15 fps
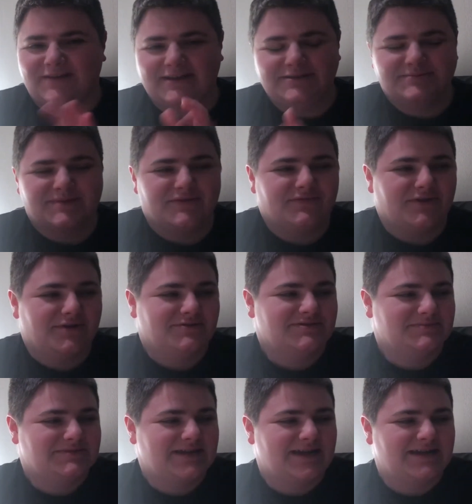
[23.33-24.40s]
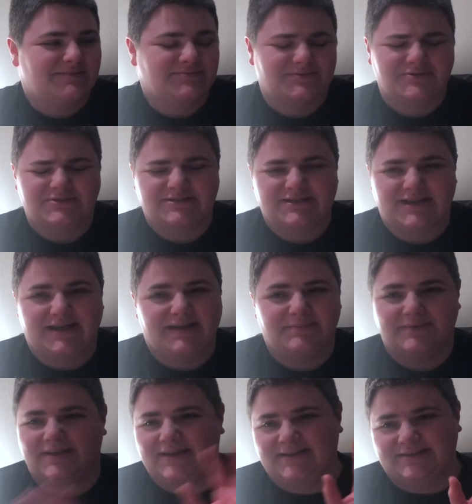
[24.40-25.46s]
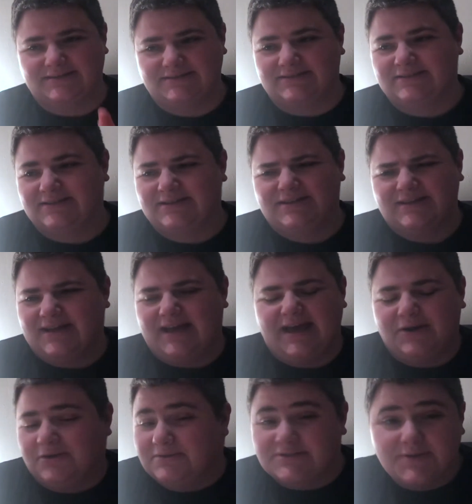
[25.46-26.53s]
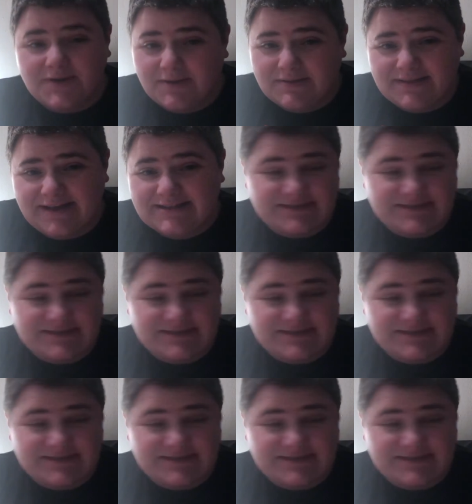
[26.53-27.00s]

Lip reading: I use my phone sometimes, most of the time, and I don't know what's going on with that.